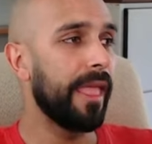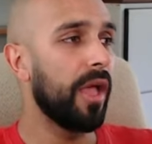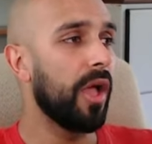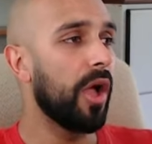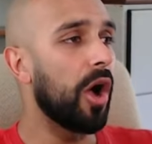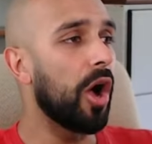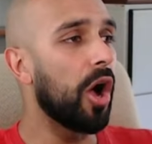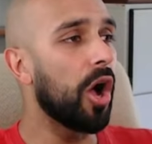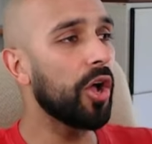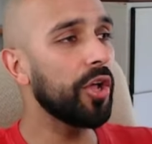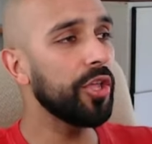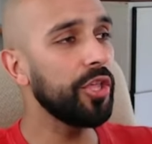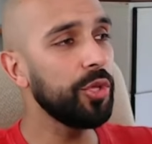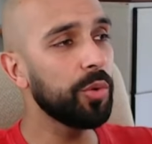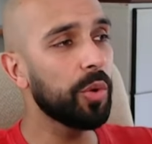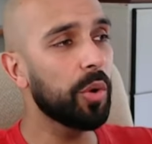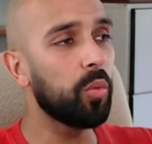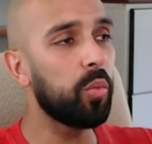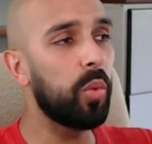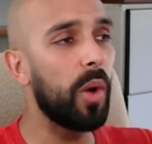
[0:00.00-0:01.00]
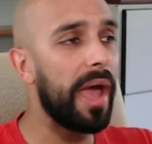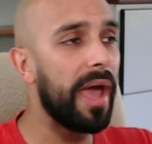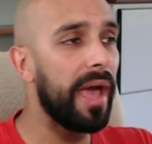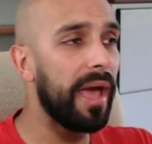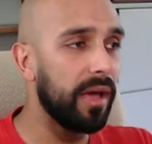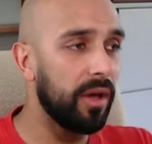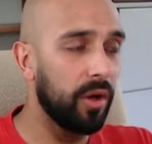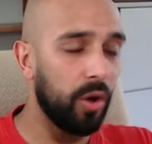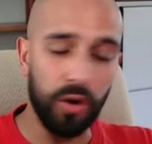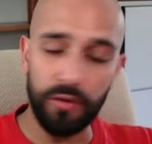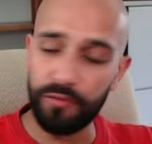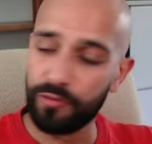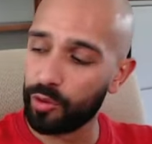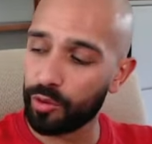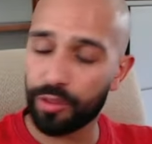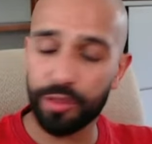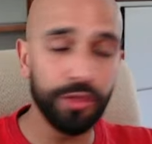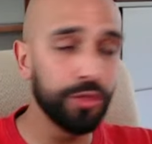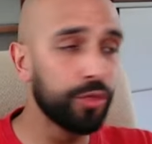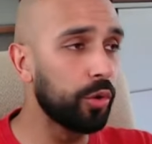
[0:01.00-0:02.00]
Are you aware of your
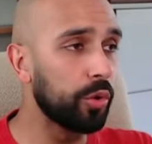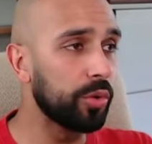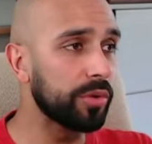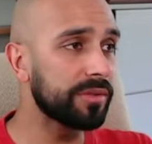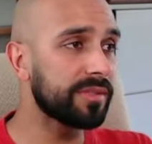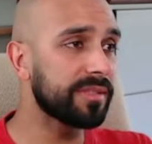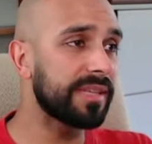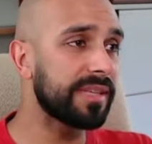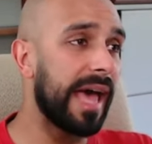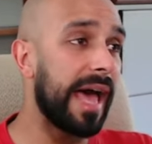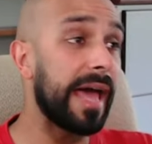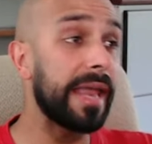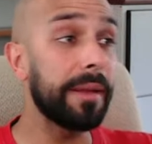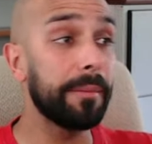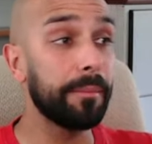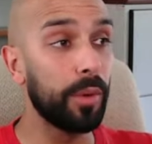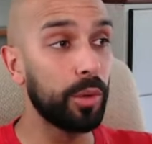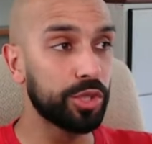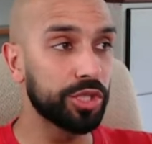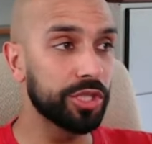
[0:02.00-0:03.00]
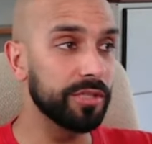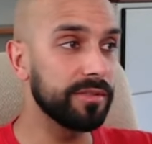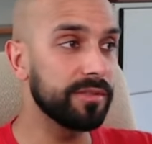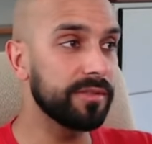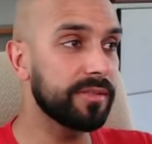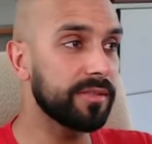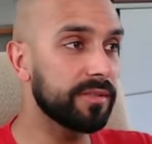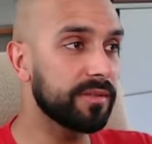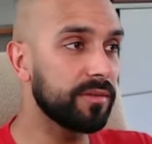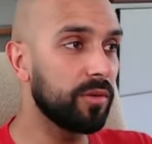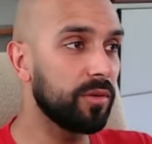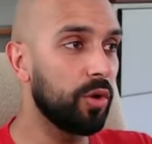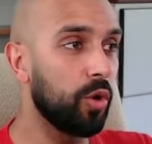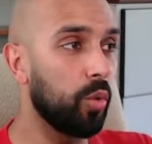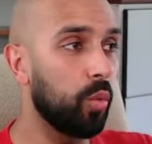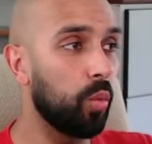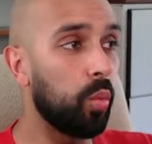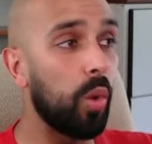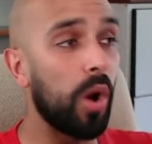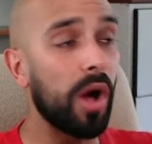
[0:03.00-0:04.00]
thoughts and emotions
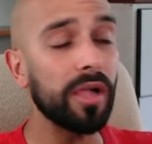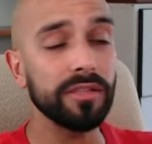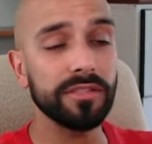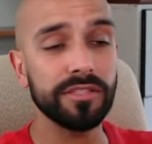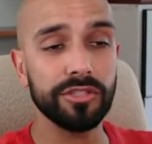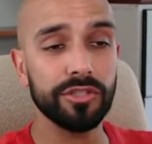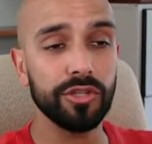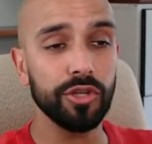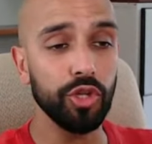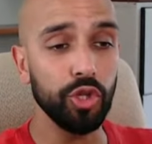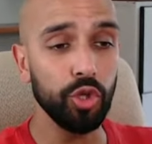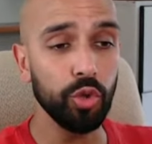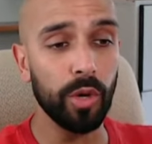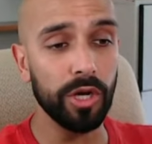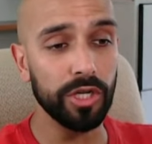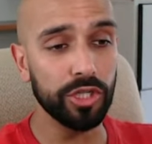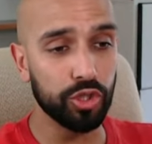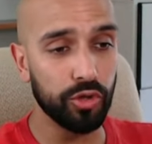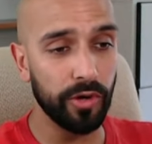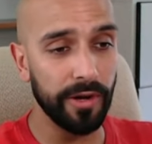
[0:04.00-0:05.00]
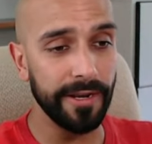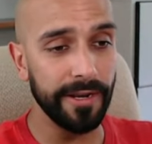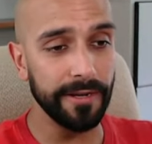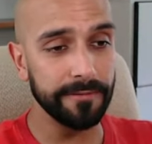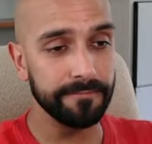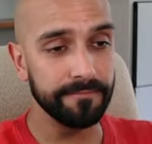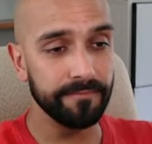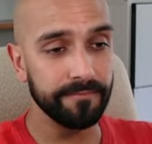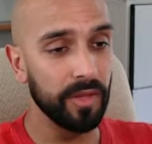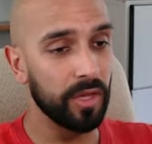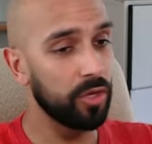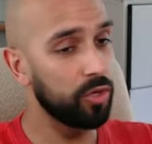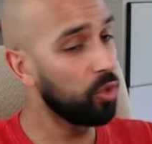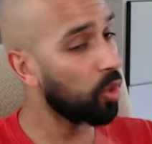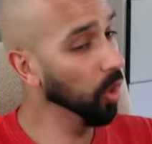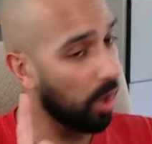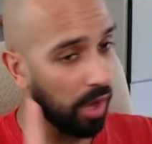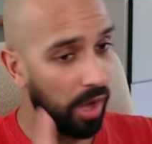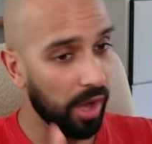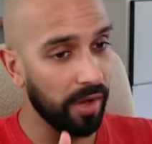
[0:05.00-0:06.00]
whilst you are trading?
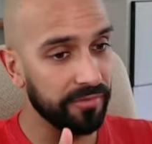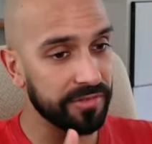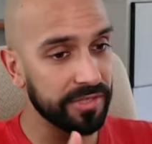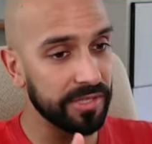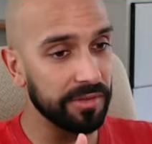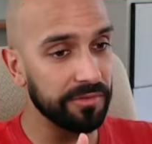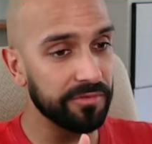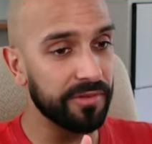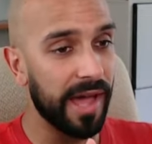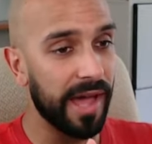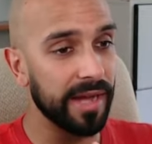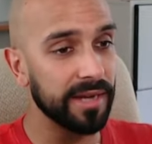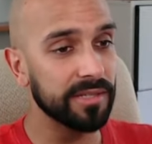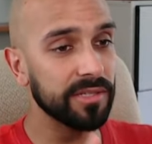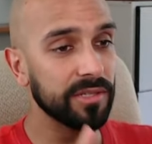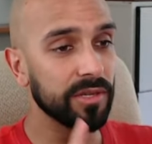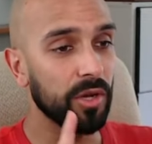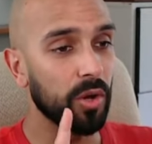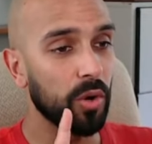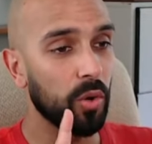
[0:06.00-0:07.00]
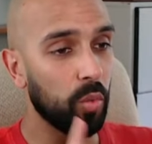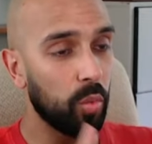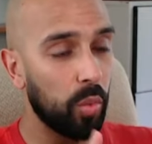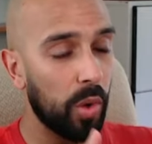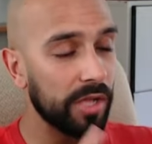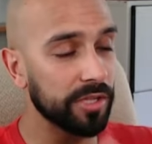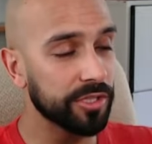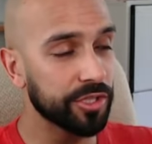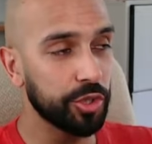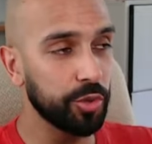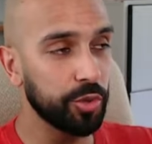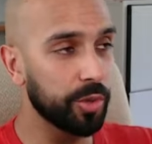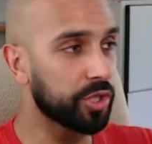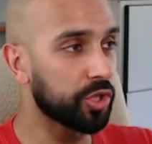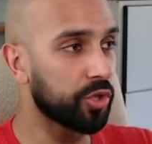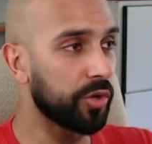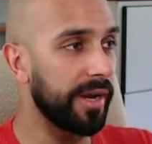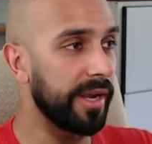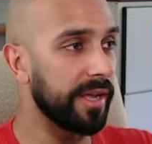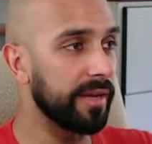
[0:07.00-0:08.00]
Not after the fact, whilst you are
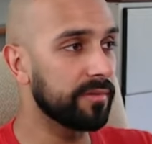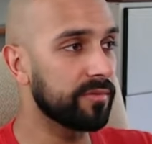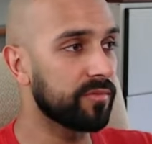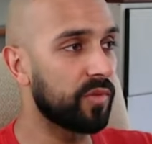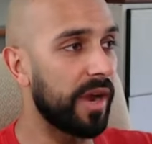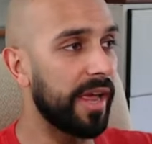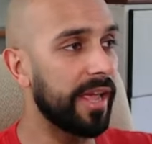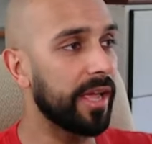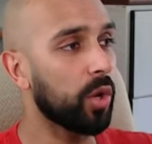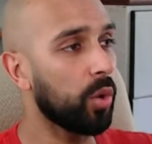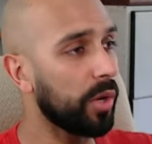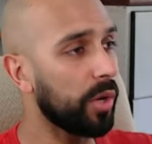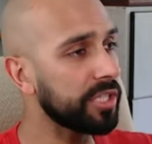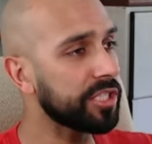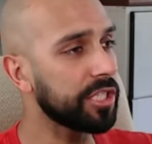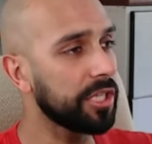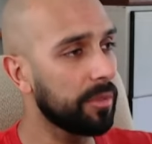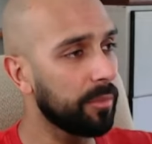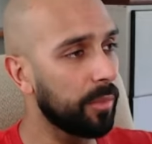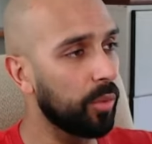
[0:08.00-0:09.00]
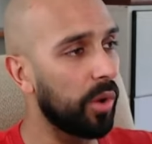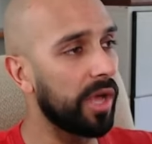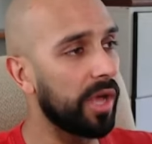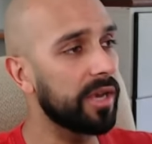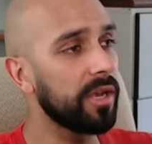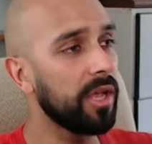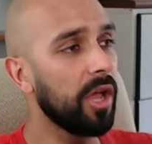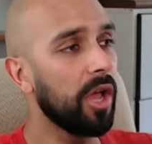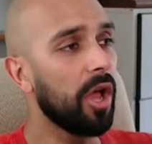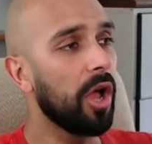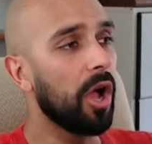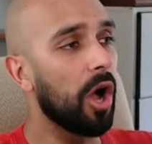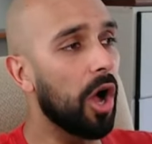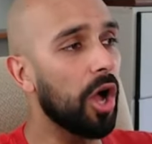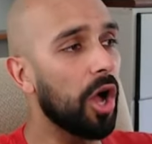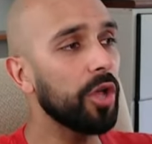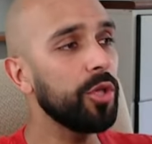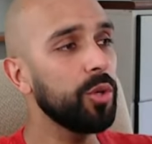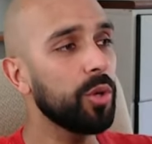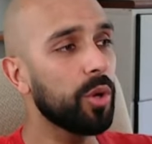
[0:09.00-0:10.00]
trading, right? Question number 1.
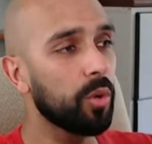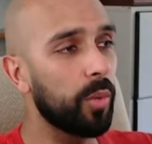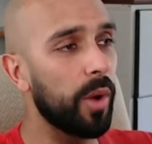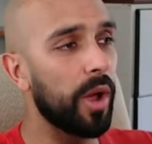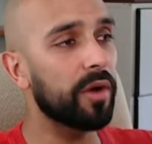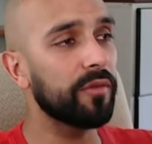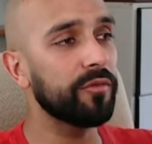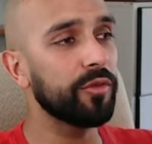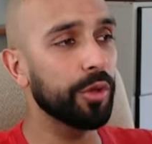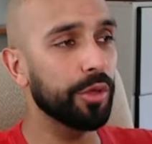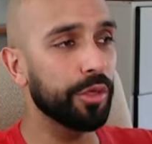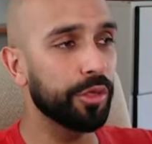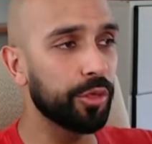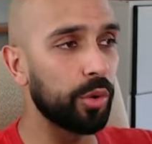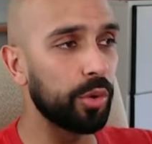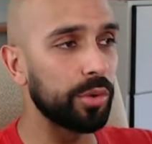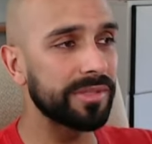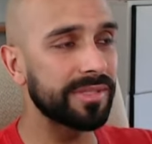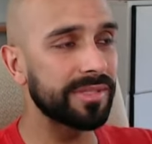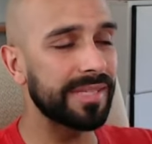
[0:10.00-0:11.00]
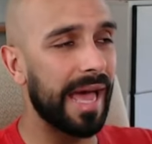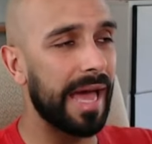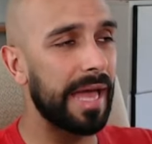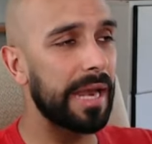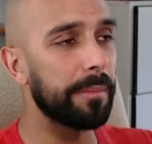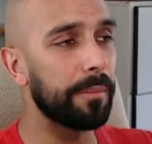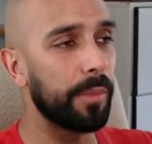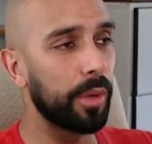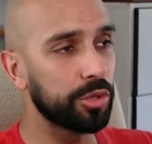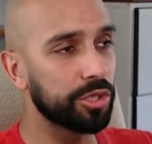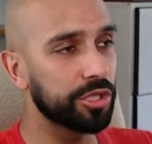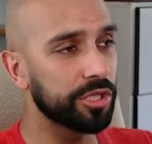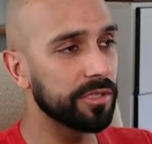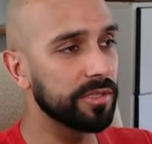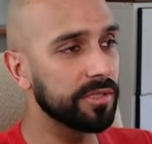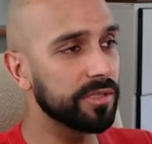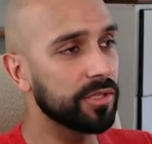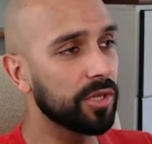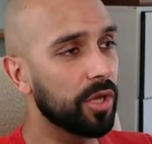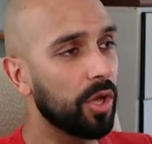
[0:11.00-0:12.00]
Are you aware of your thoughts and
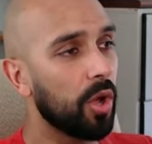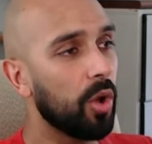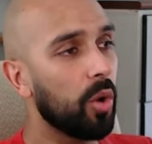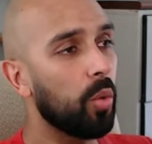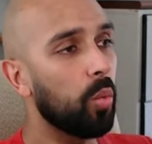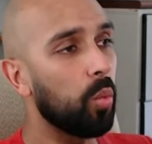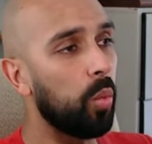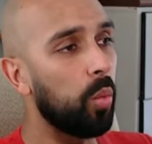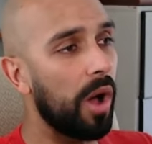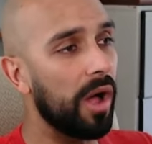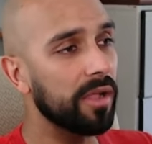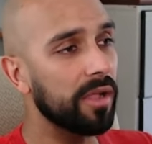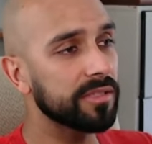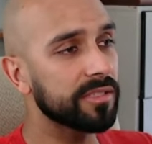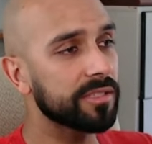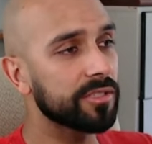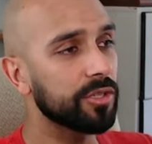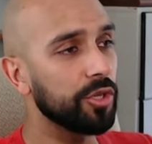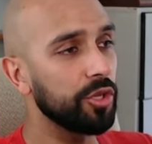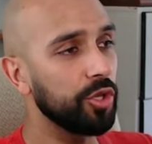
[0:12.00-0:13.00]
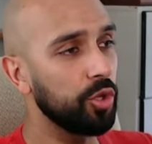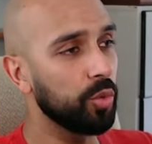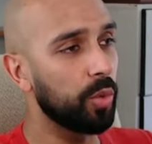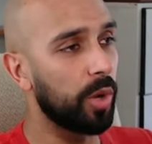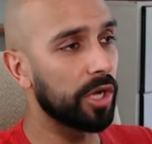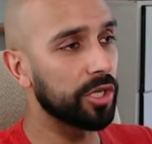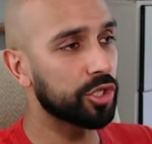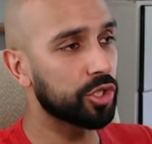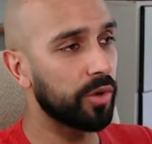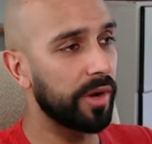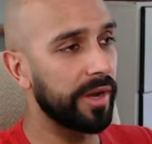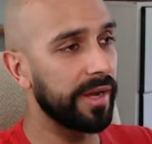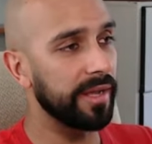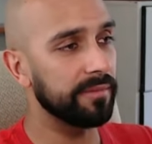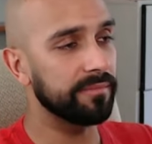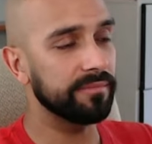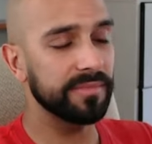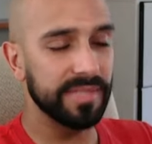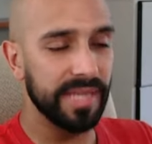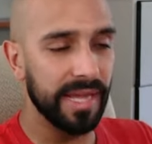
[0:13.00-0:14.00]
emotions whilst you are trading?
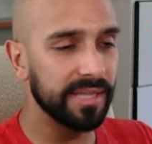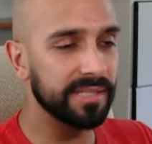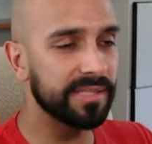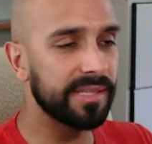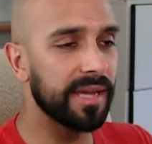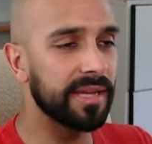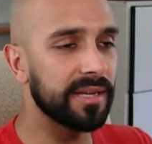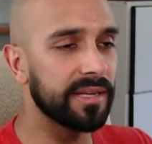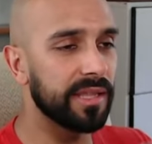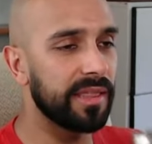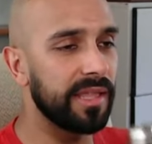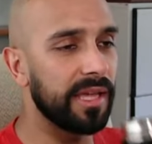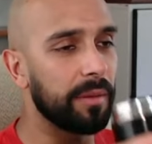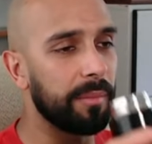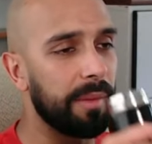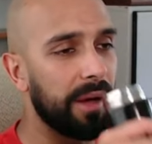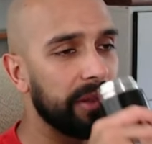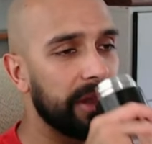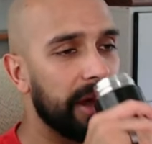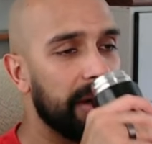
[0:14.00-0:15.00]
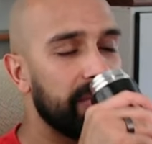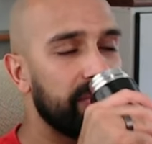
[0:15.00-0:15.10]
Take a second to think about that.